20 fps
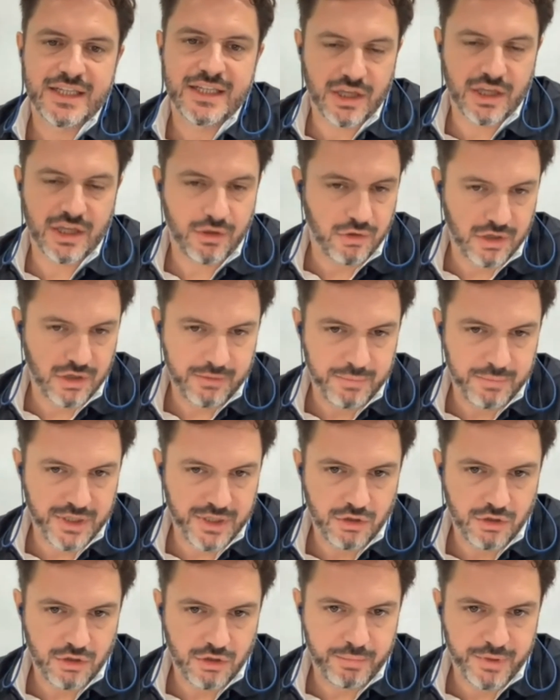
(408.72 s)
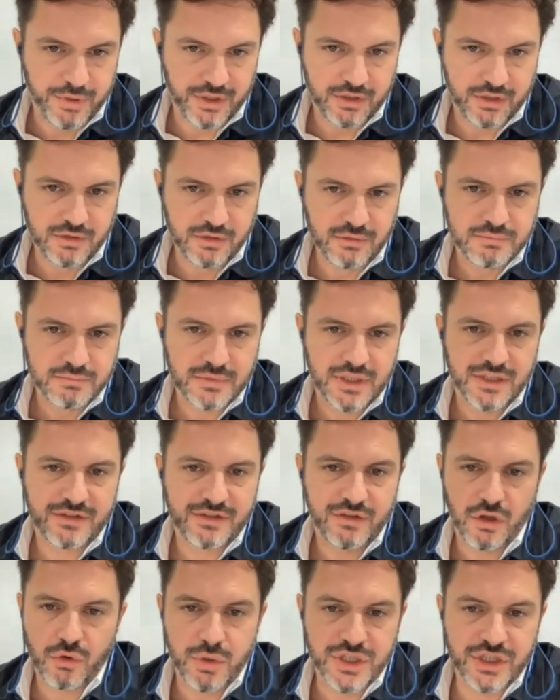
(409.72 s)
it can only be European. It's
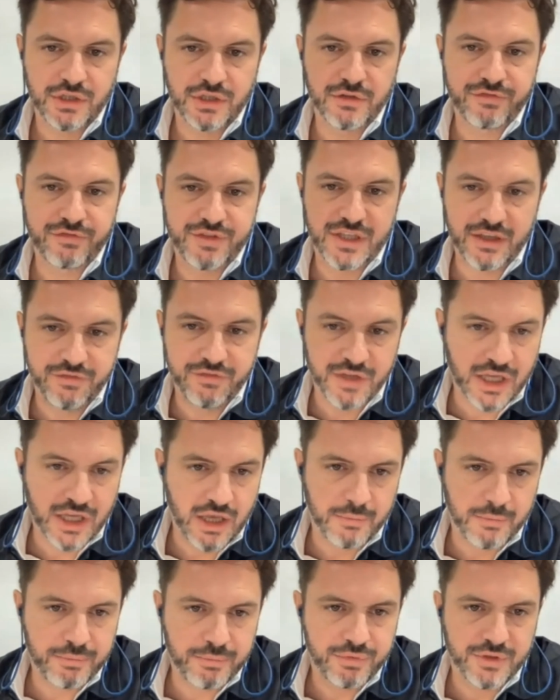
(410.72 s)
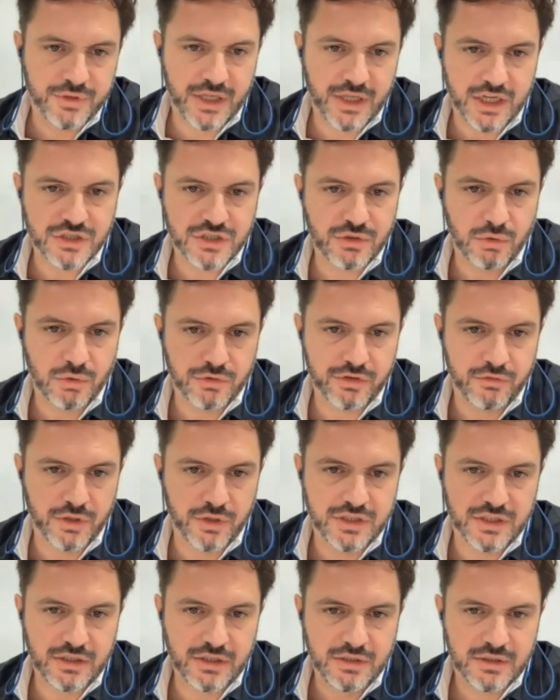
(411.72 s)
no question of giving up national
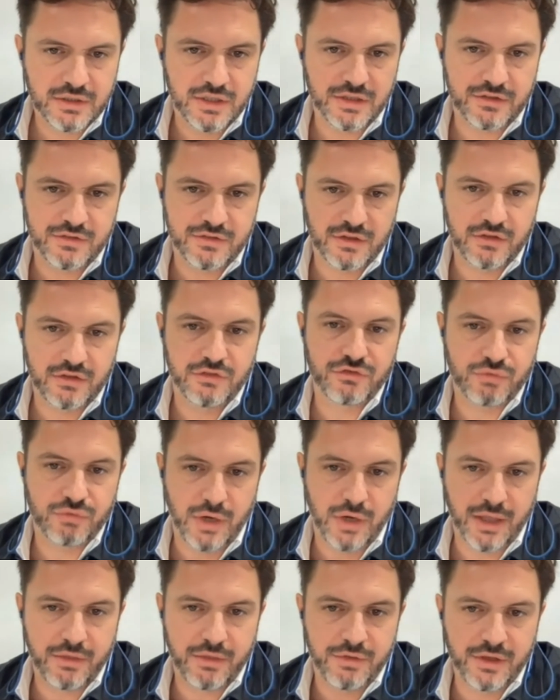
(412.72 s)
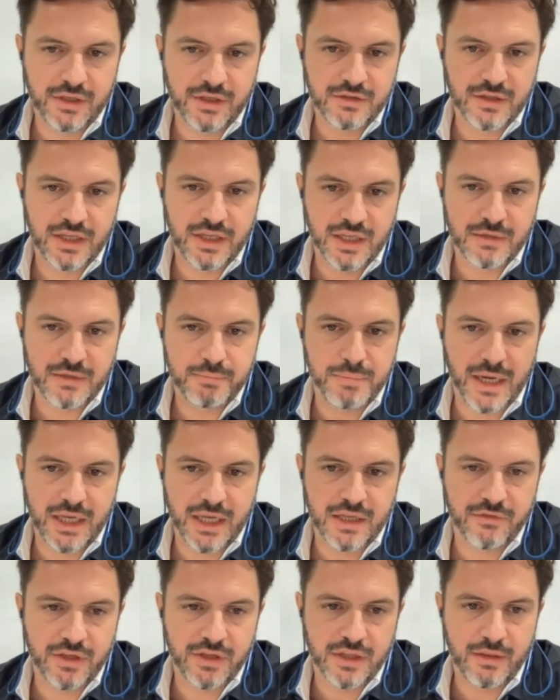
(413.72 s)
sovereignty. It's strengthening it by
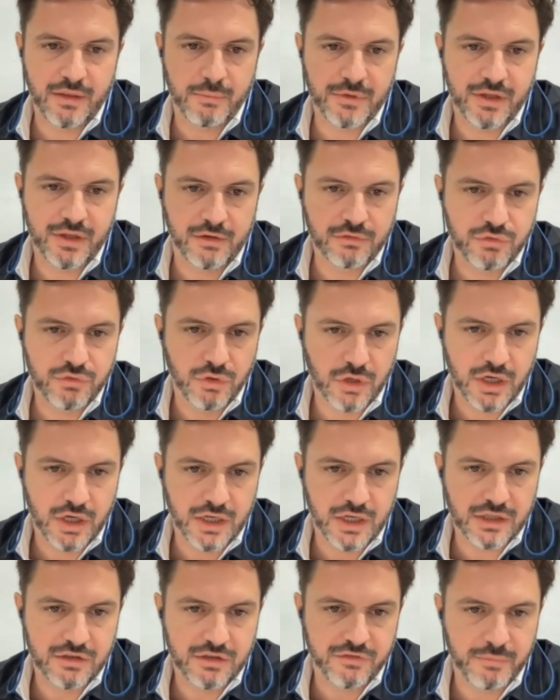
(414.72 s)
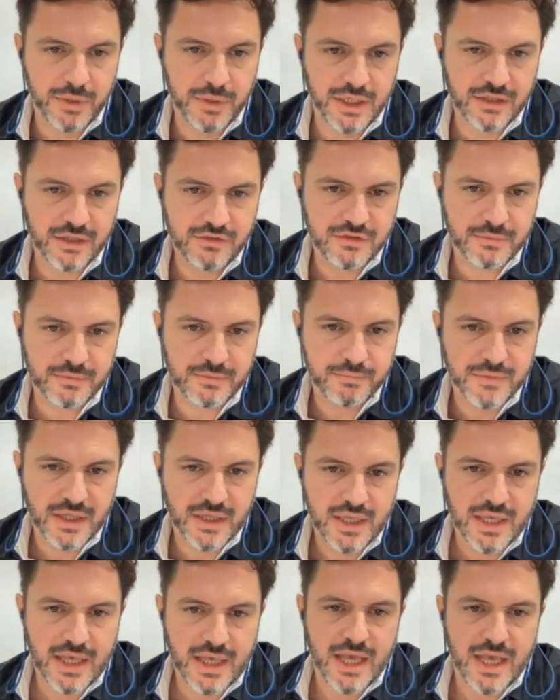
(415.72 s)
giving themselves to a collective means.
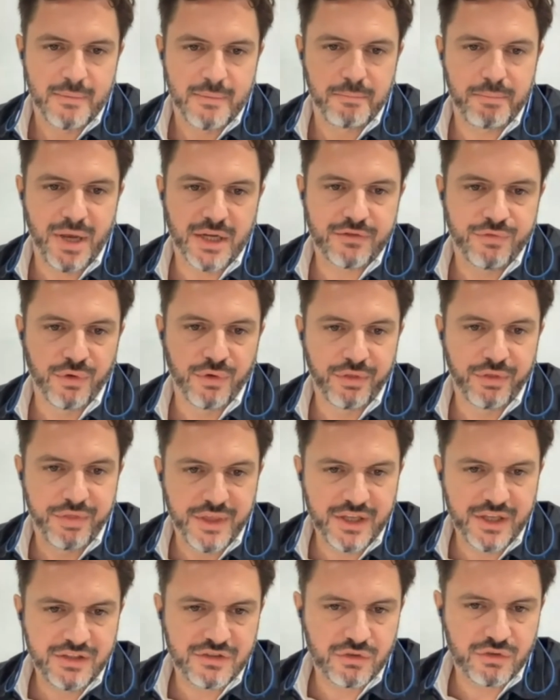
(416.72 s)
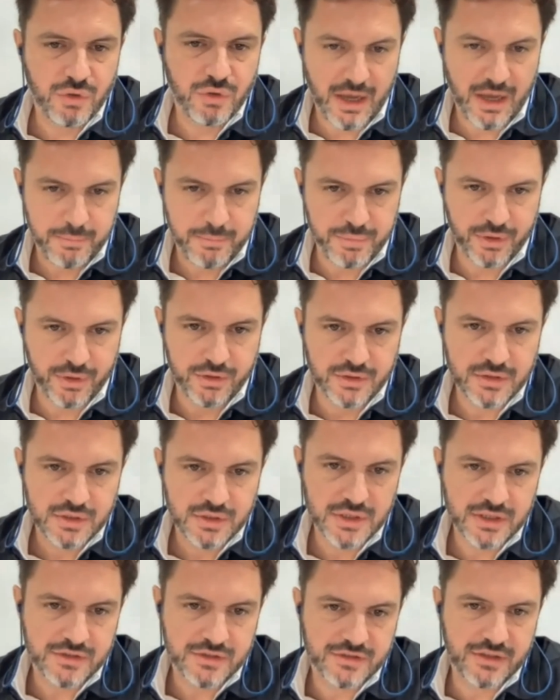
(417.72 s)
But for this to happen,
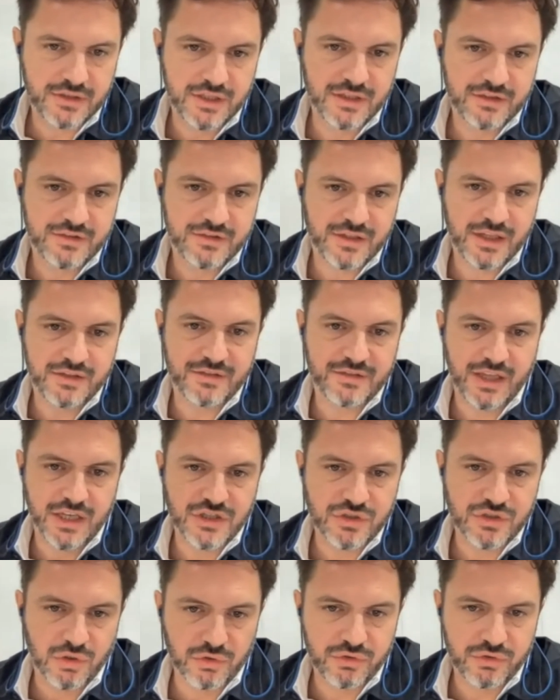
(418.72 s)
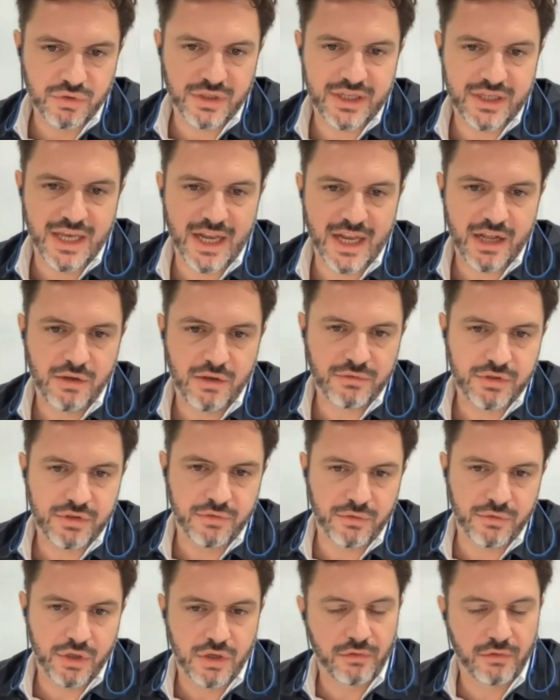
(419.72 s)
it's essential to get out
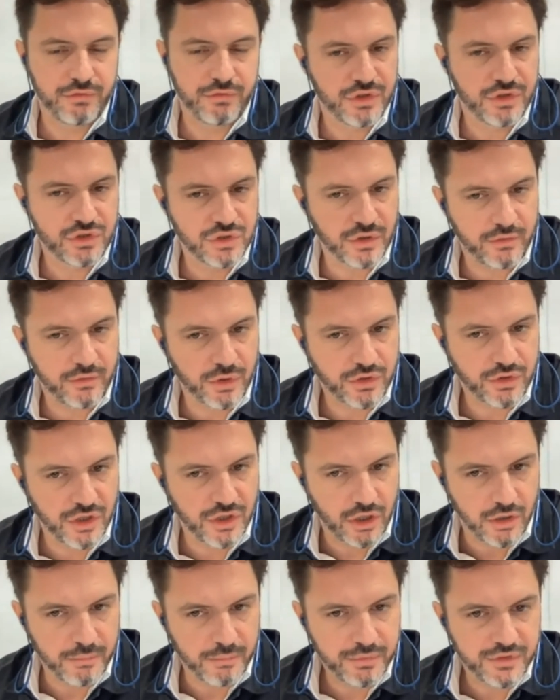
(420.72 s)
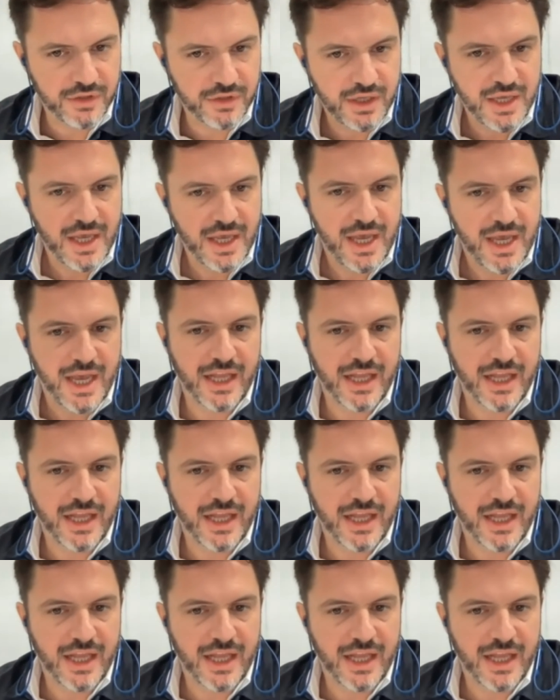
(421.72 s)
of the confusion of the terms